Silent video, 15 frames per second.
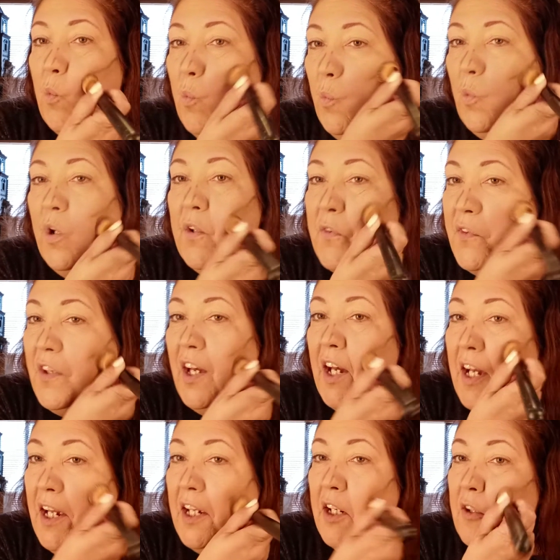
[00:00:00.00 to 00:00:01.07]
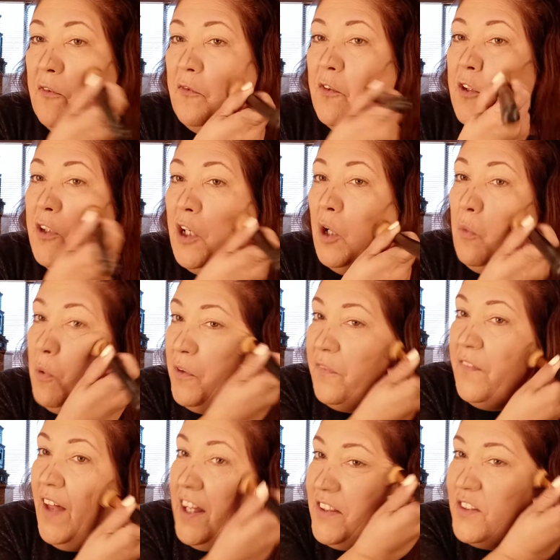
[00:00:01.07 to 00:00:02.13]
once I figure out
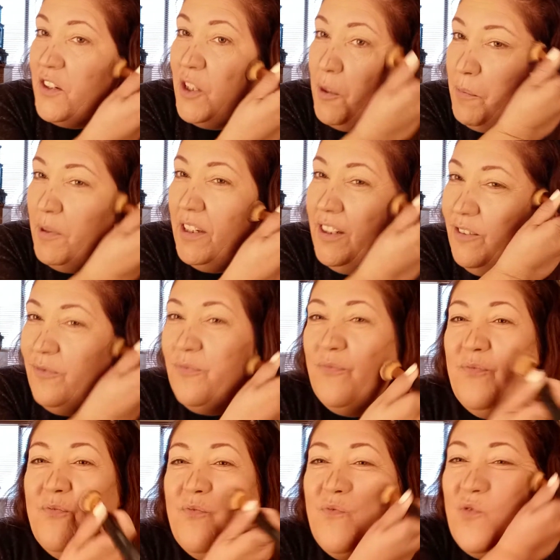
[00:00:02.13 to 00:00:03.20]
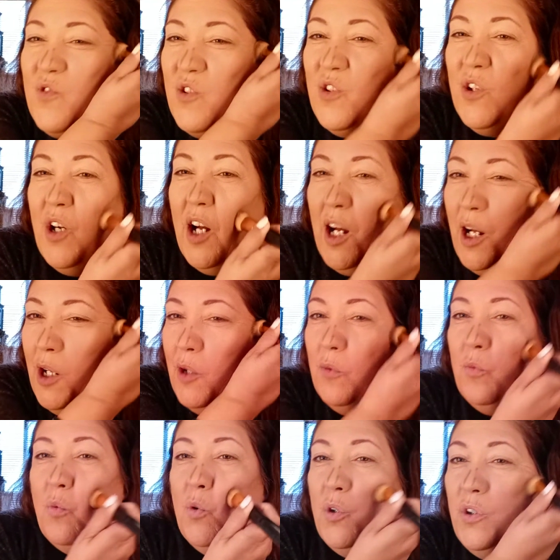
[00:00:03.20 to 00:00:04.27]
what that's going to be, I
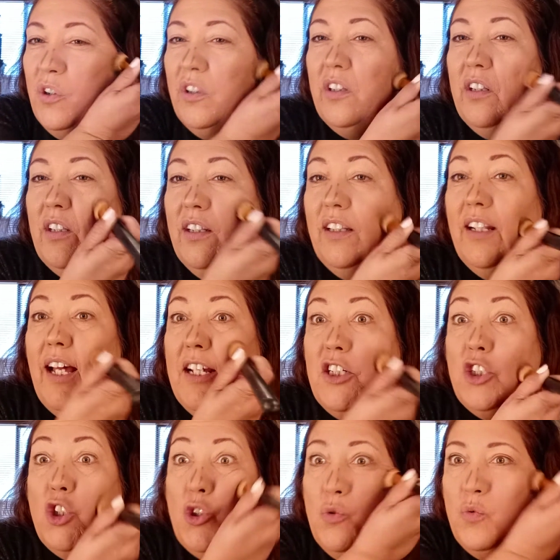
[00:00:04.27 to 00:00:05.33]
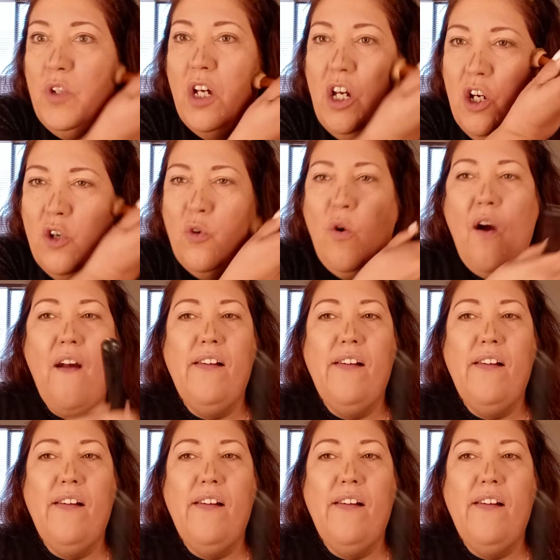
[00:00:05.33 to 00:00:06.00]
will let you know.